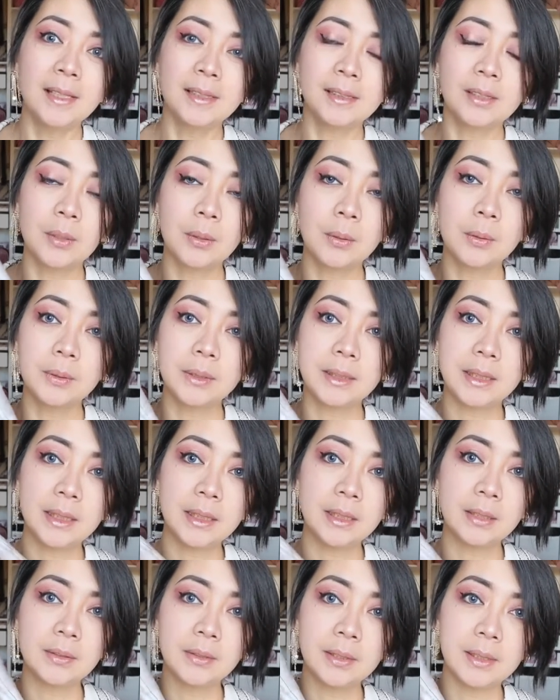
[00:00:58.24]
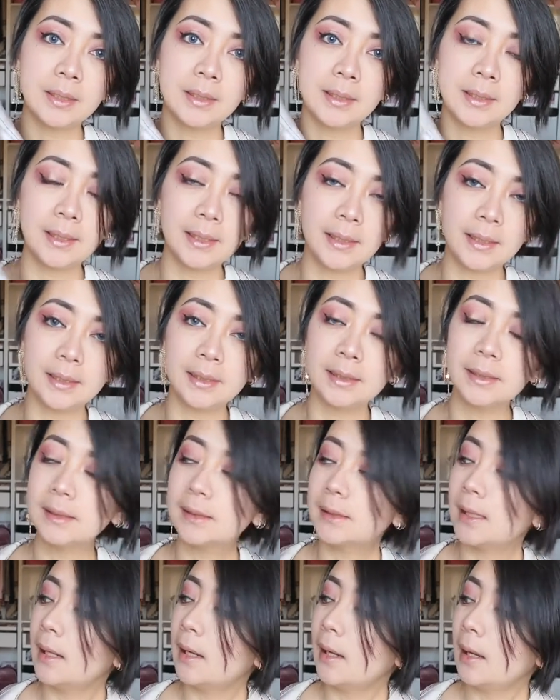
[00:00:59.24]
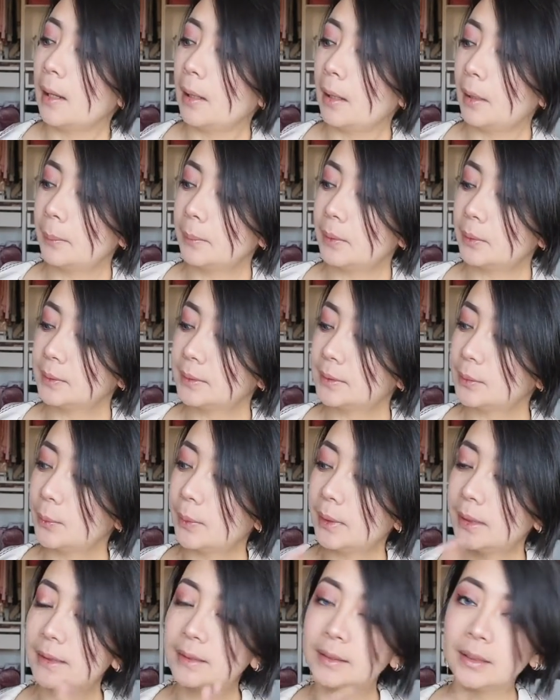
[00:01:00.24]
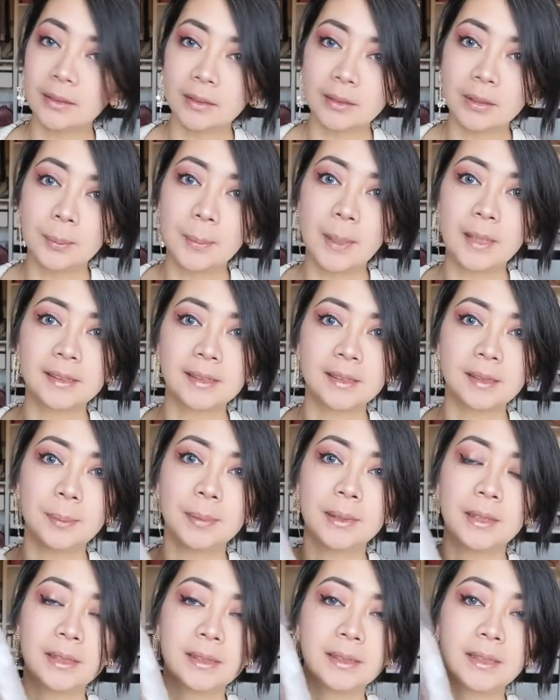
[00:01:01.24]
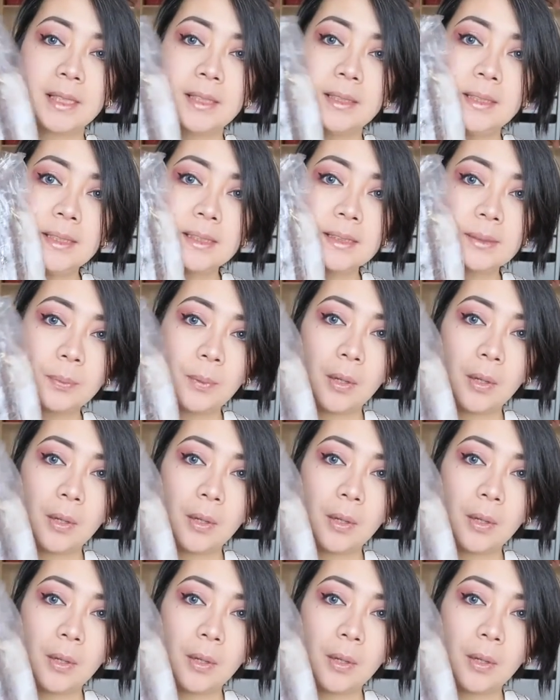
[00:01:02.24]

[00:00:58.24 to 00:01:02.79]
So here it is. The reason why it's not on the box is because this